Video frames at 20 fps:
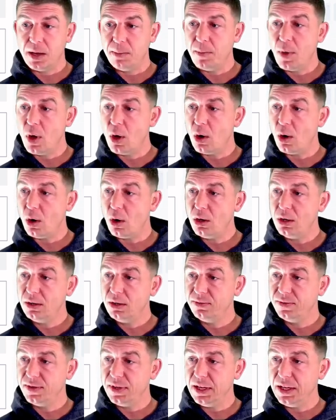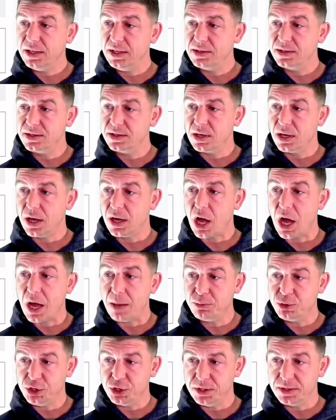All of these
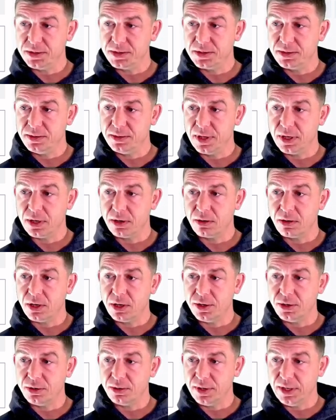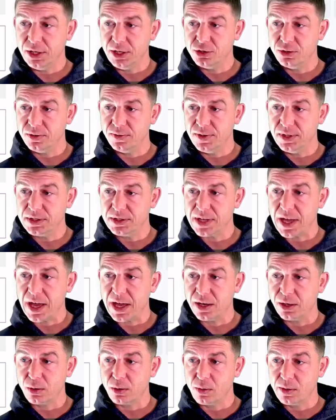options that are under each of these
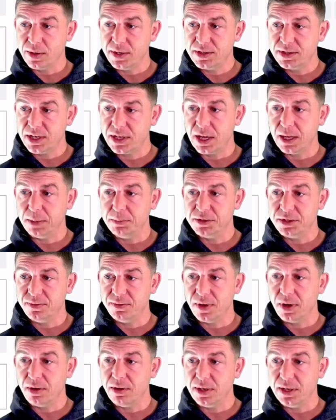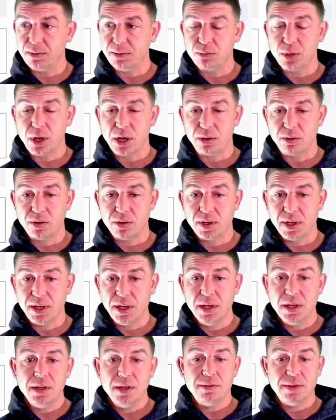categories, type, severity, and priority,
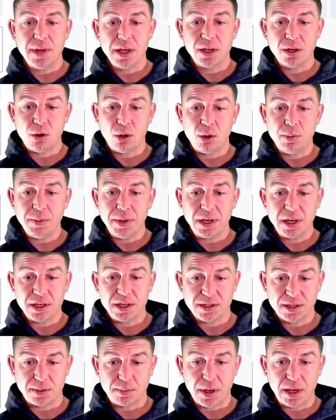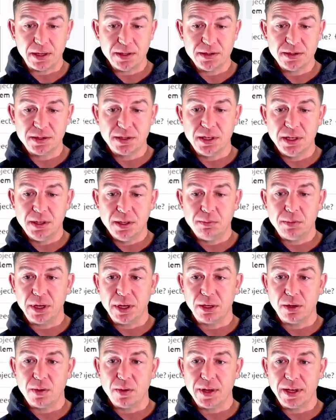they can all be customized by
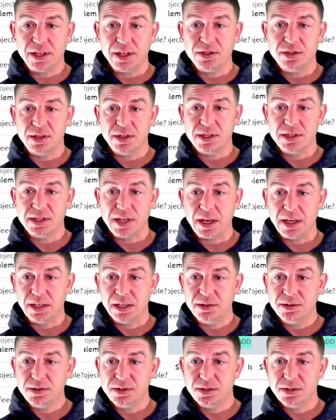going into the settings,